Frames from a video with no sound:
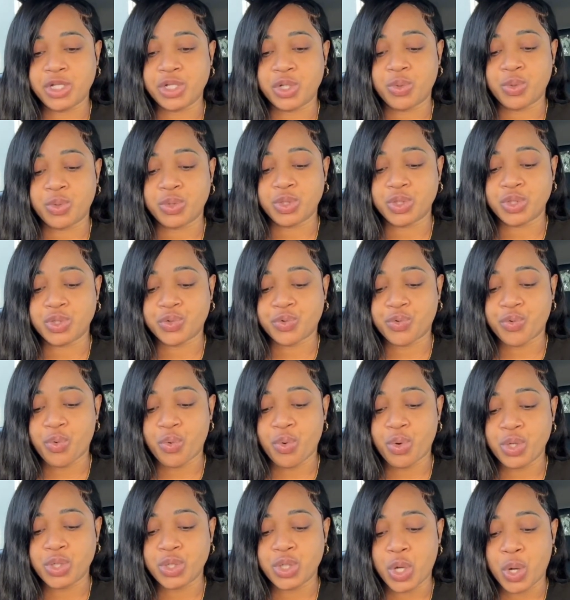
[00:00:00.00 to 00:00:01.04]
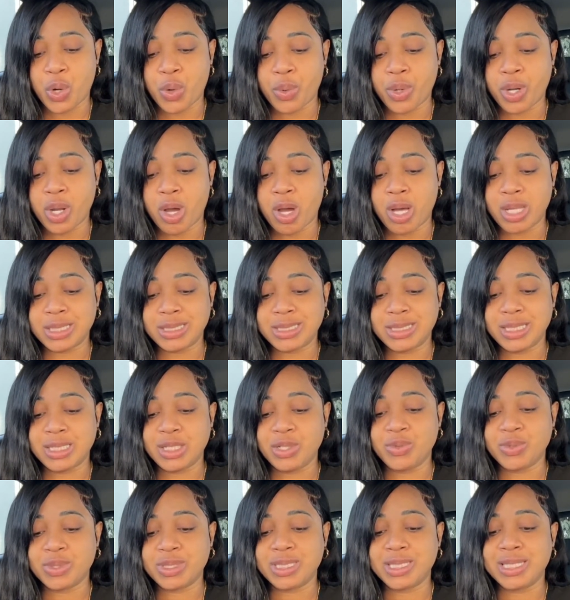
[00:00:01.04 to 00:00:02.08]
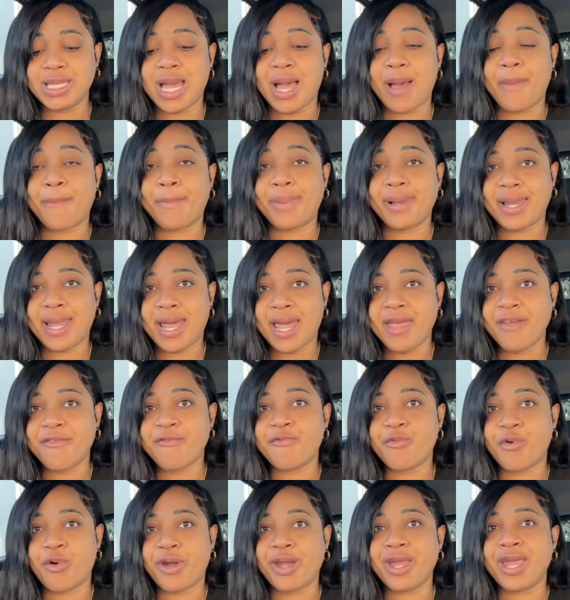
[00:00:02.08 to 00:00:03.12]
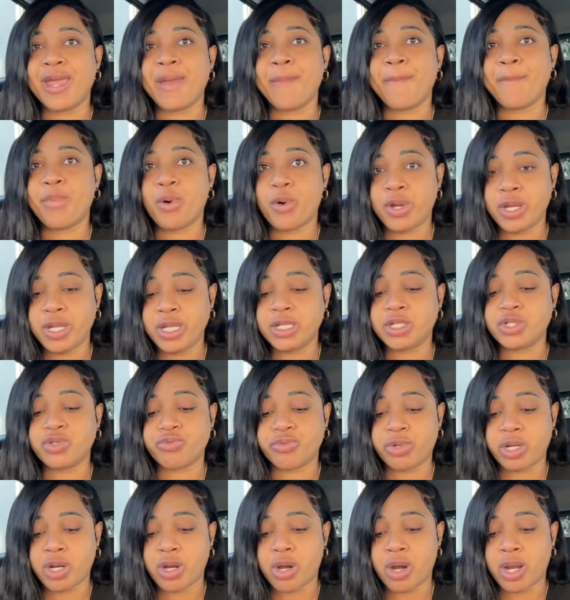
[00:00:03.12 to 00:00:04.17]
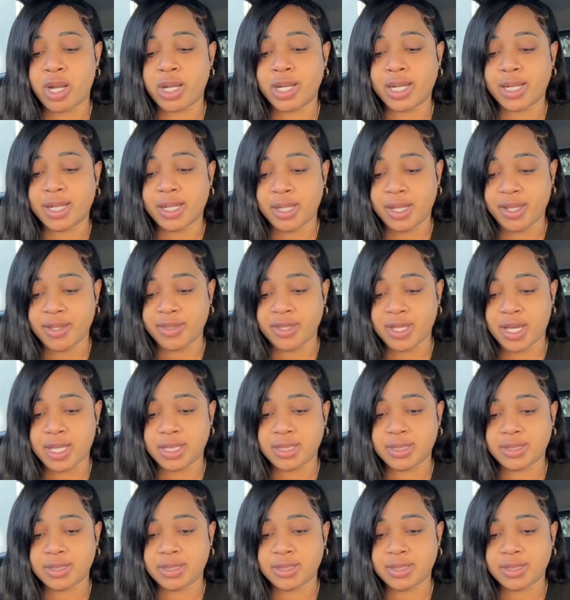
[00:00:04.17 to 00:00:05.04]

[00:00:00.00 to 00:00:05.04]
you're going to scroll down until you see apply for a police record. Click that.